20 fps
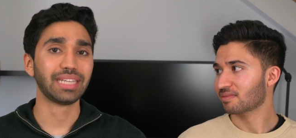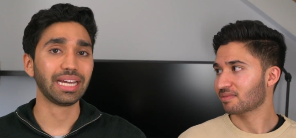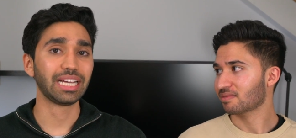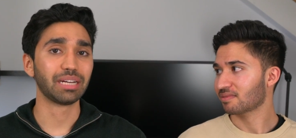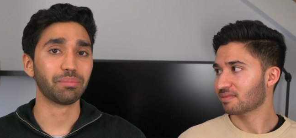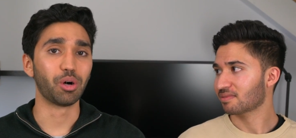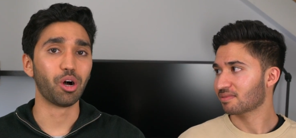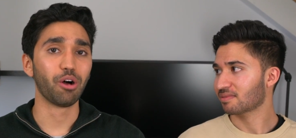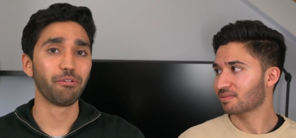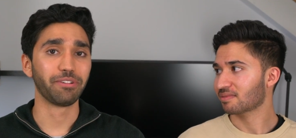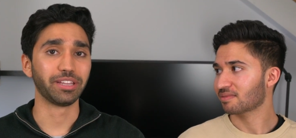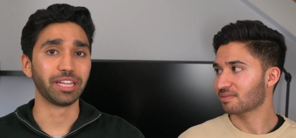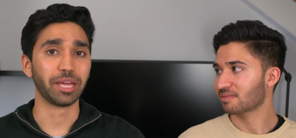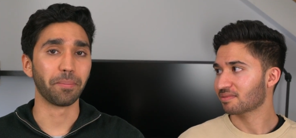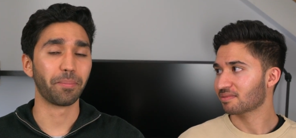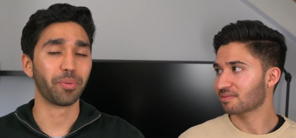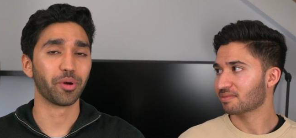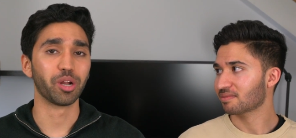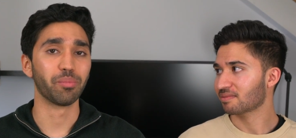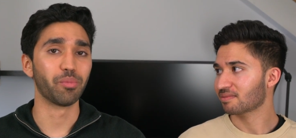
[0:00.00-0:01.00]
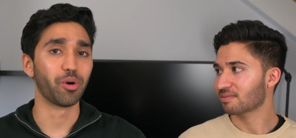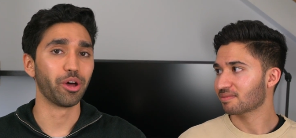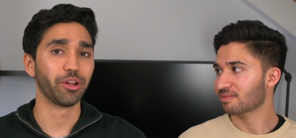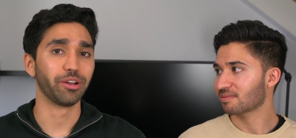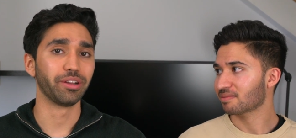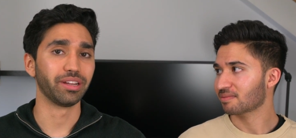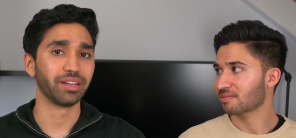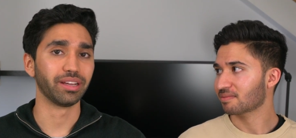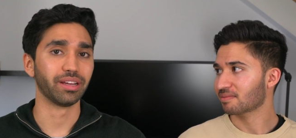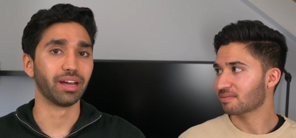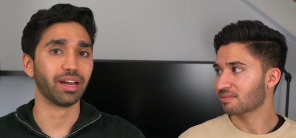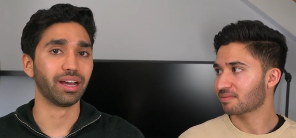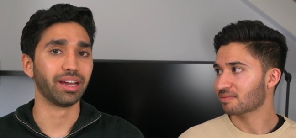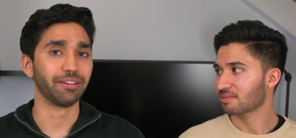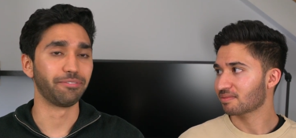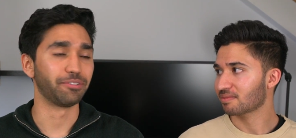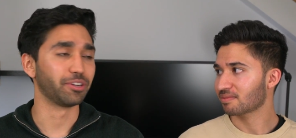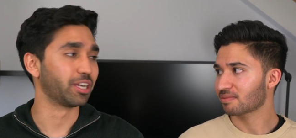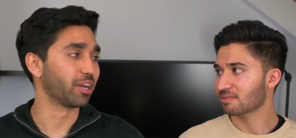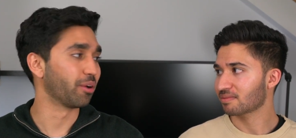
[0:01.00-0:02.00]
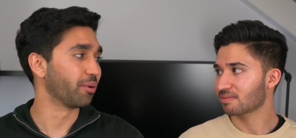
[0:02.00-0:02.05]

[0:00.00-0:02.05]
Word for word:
Speaker 1: take them off and then put them on uh, if you're